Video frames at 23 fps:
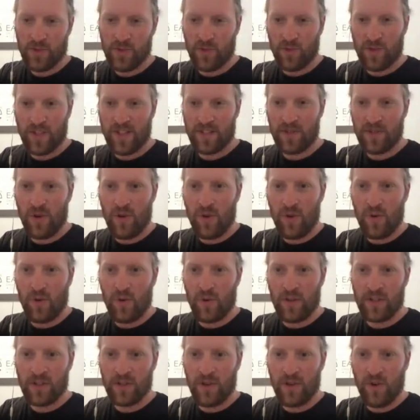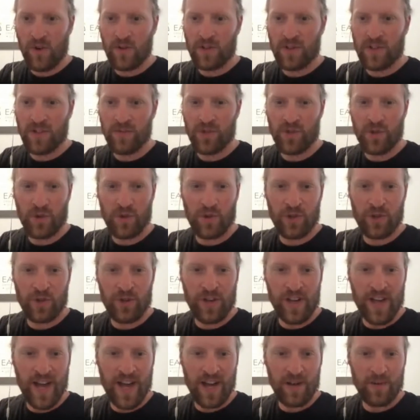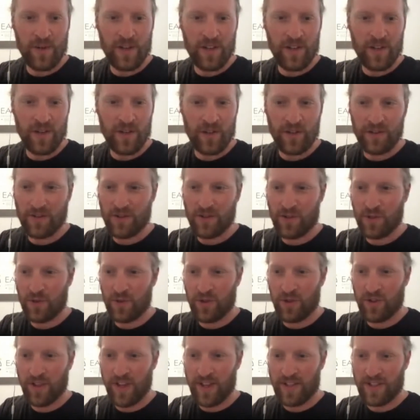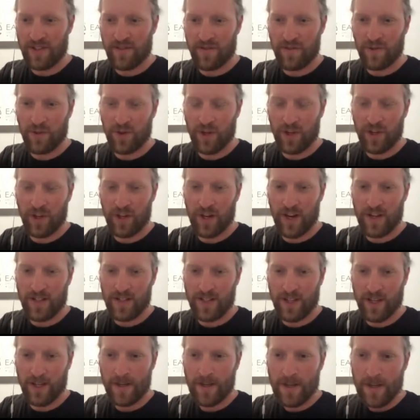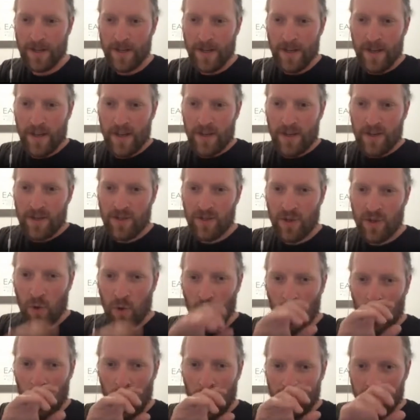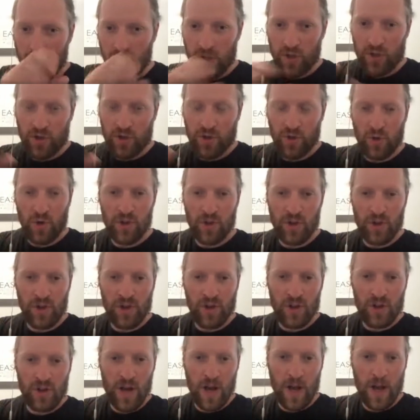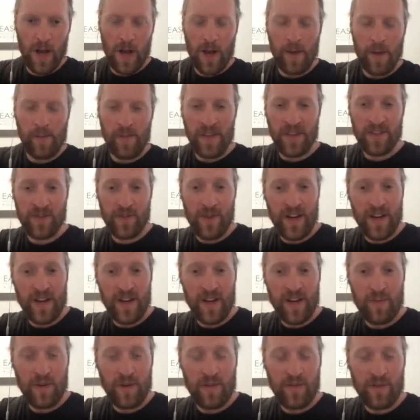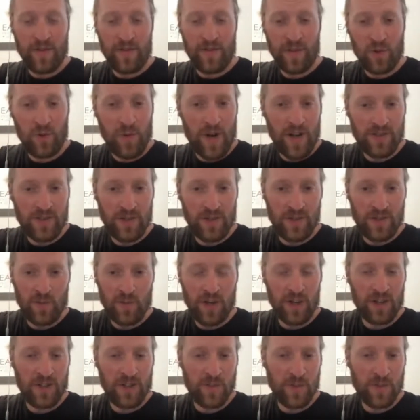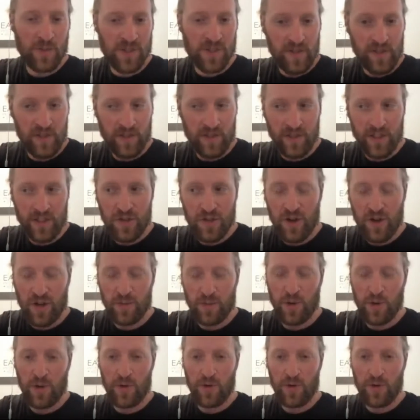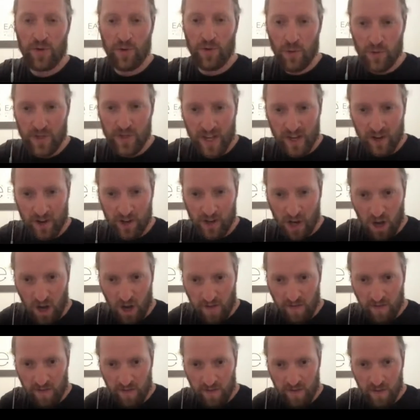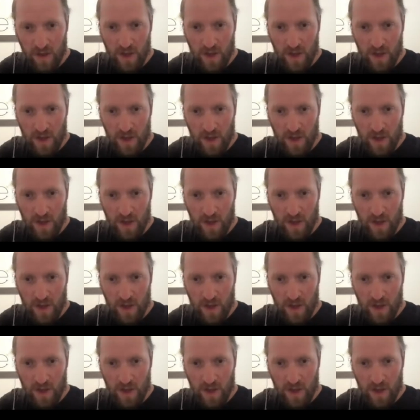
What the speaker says: So let's go over some shoulder anatomy, a little shoulder lesson for you guys here. So the shoulder is made up of a few muscles. We're going to specifically talk about the rotator cuff.